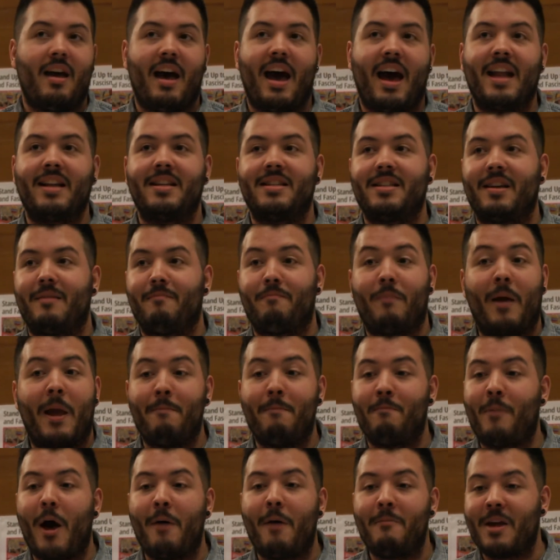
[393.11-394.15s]
And
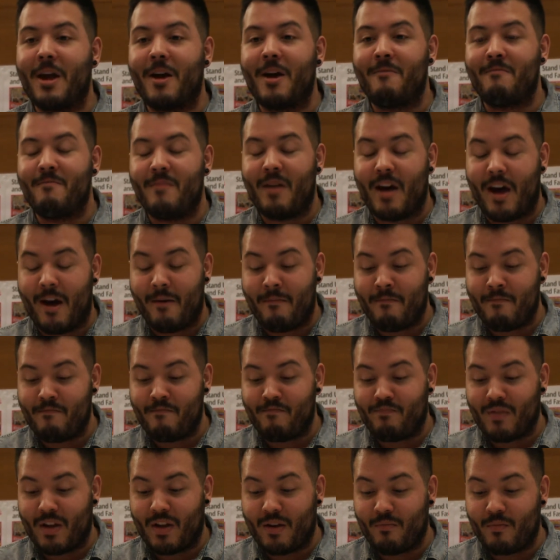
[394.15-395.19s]
in Birmingham,
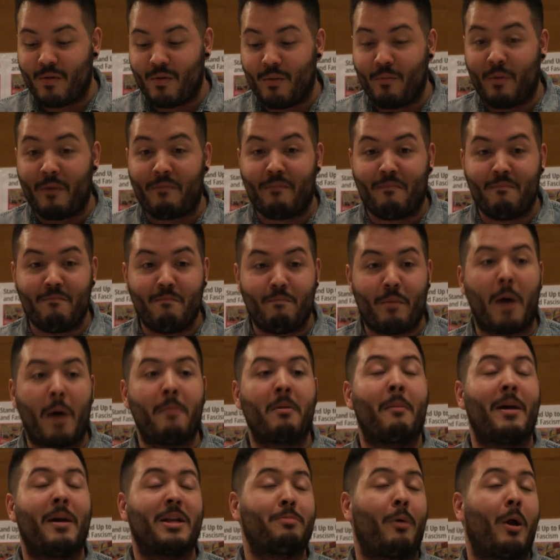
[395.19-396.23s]
with
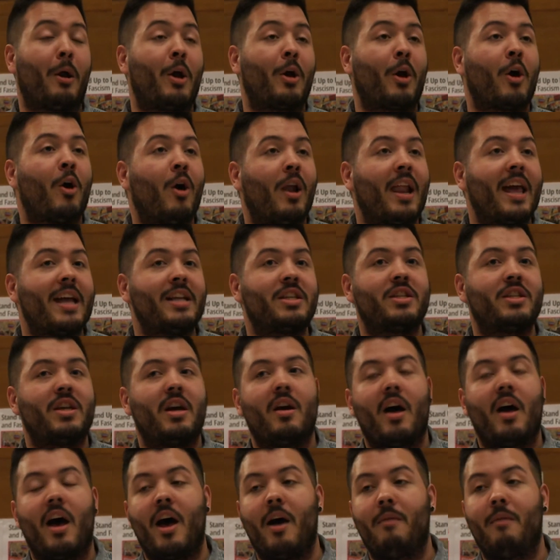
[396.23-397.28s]
Birmingham Metropolitan College,
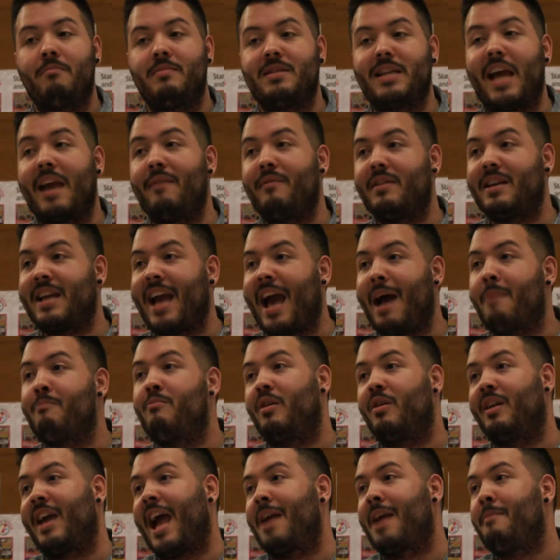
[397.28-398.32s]
David
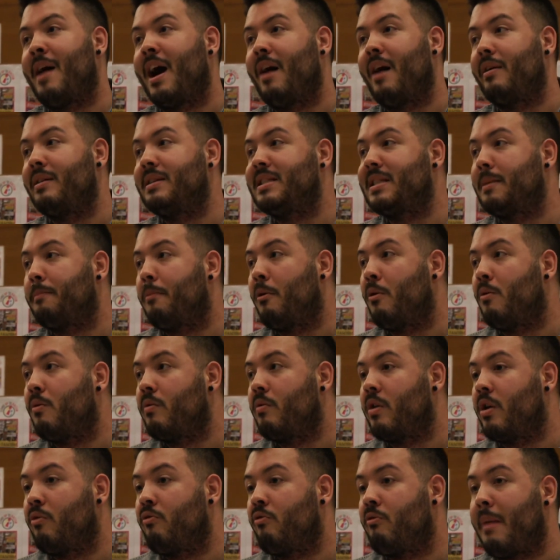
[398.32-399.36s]
Cameron came out in support,
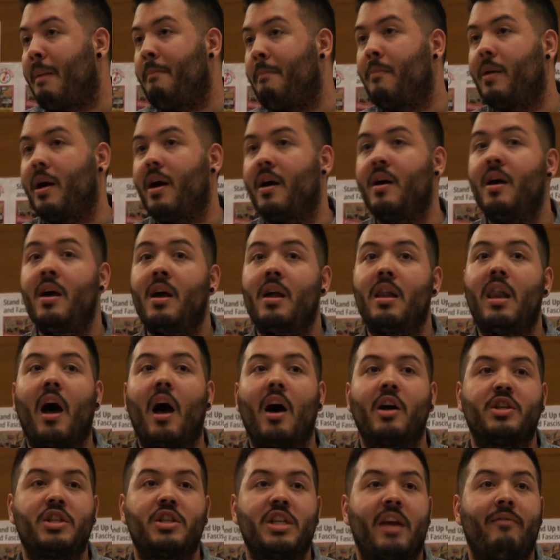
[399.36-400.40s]
you'll remember,
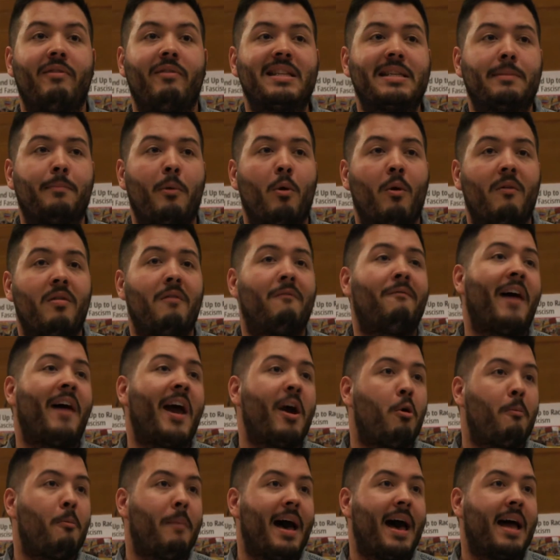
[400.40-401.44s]
last year in support of the
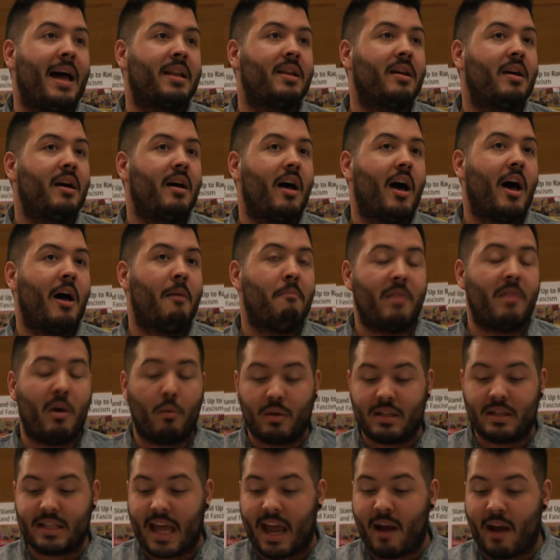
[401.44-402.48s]
veil ban that
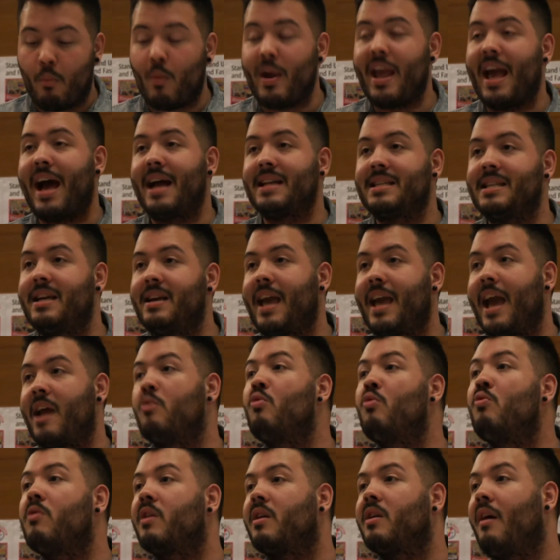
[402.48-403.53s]
was there, and we had to again
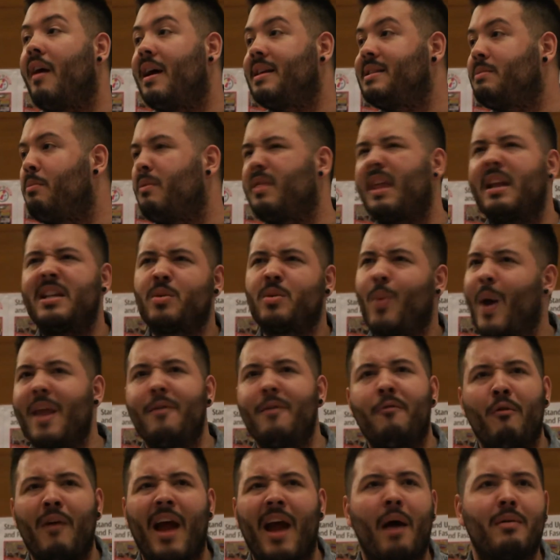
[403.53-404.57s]
organise, and within
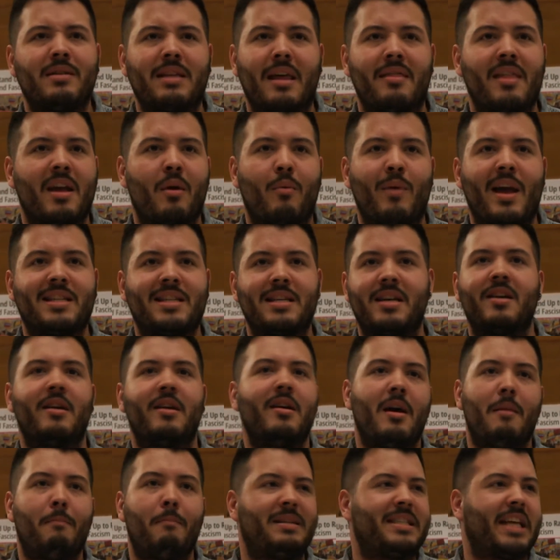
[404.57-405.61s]
24 hours I think we had a
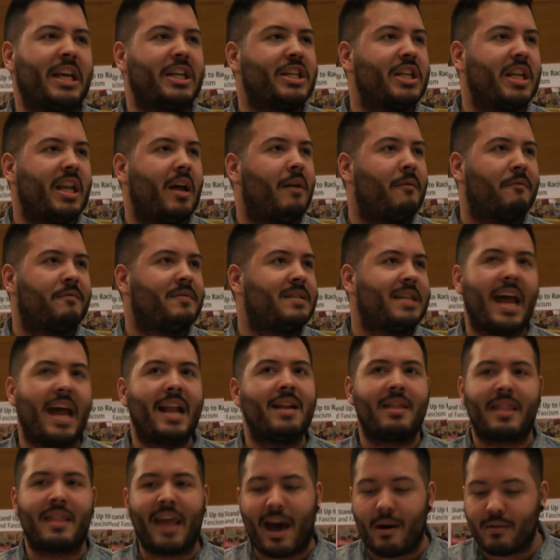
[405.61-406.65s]
petition of
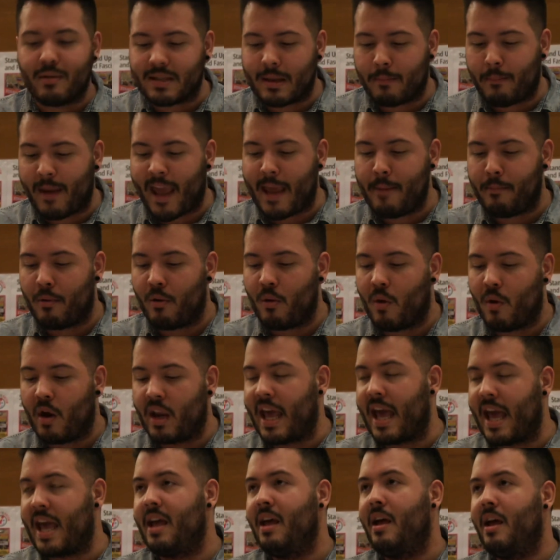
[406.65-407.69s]
10,000 people on
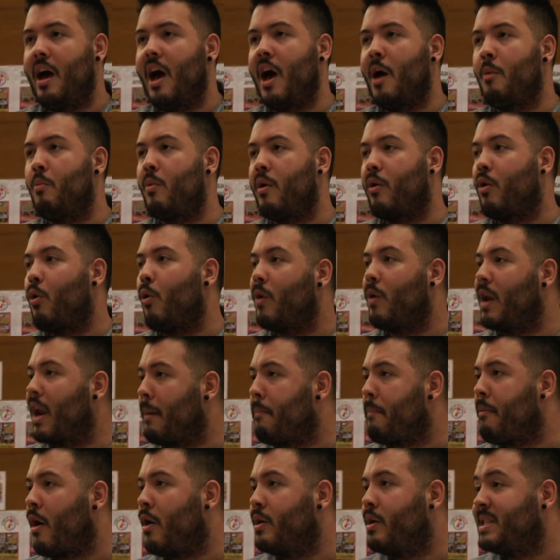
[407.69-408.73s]
it, and we were calling a
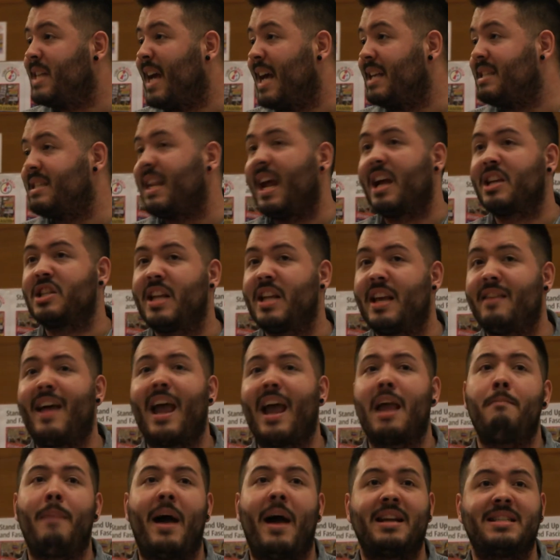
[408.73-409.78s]
protest, and actually
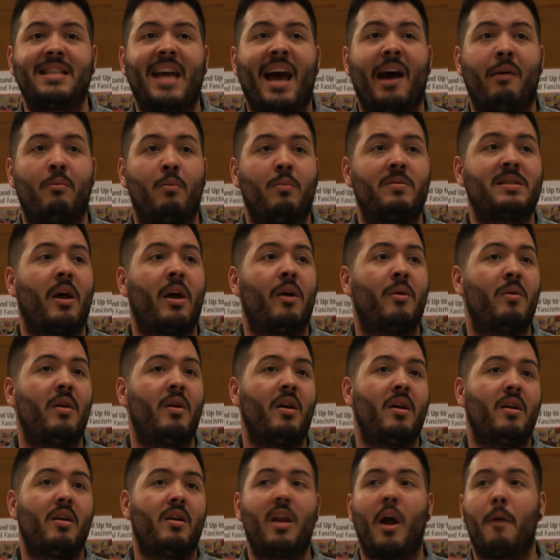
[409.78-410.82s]
they backed down. So,
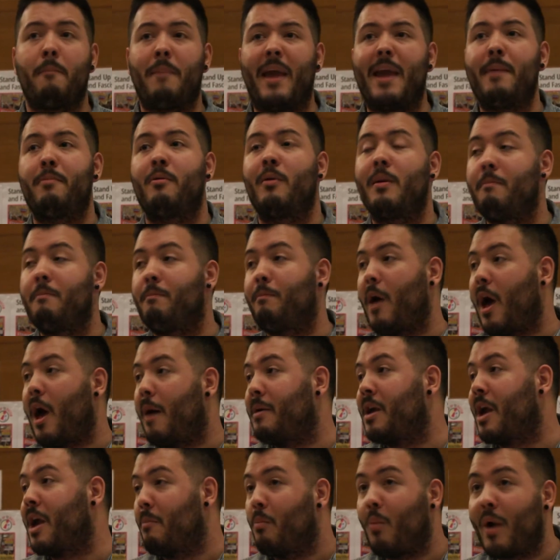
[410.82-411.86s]
you know, people in
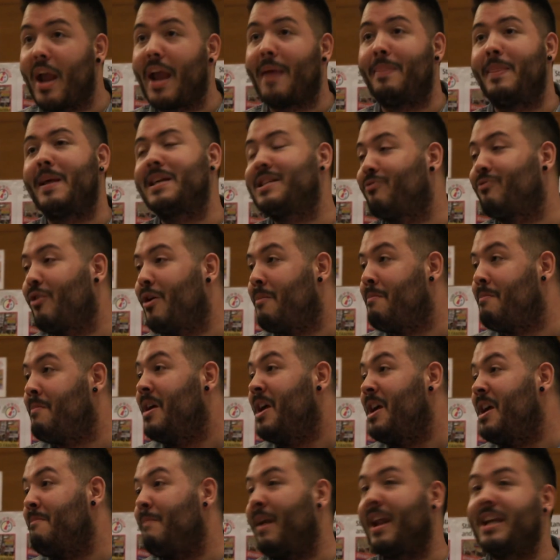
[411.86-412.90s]
Birmingham, we in this room,
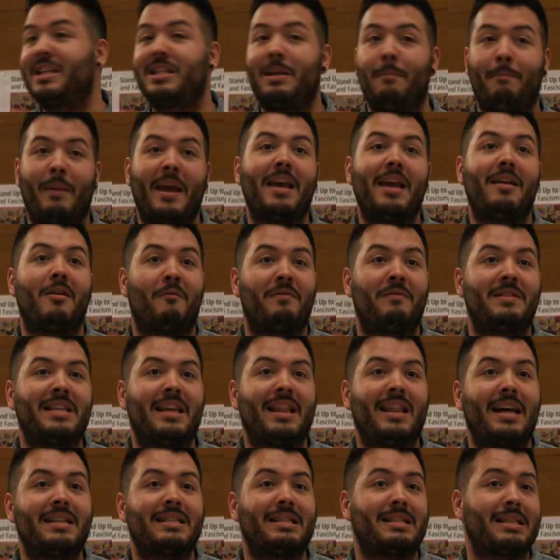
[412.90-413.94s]
managed to beat obviously
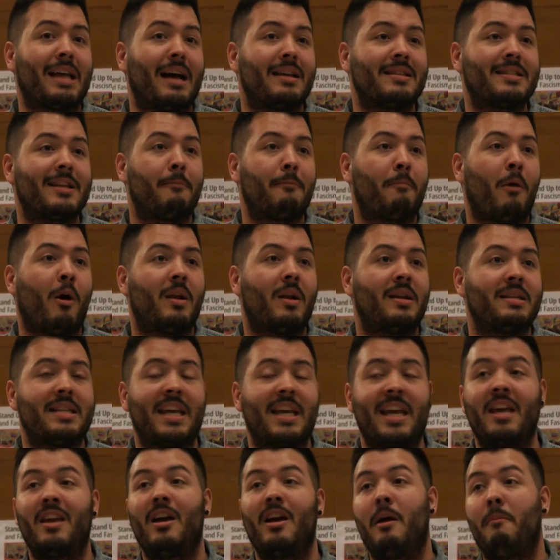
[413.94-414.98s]
that disgusting
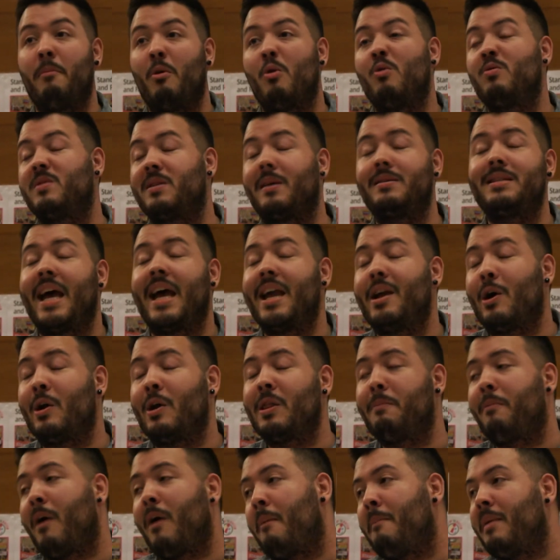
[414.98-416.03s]
policy, but also take on
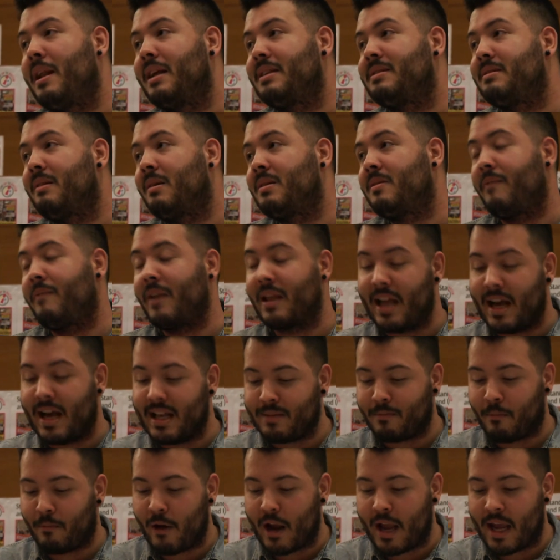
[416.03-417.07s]
the Prime Minister. I think that is
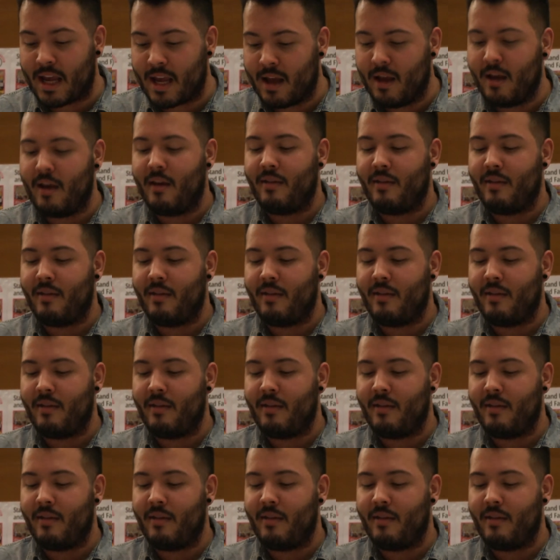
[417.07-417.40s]
pretty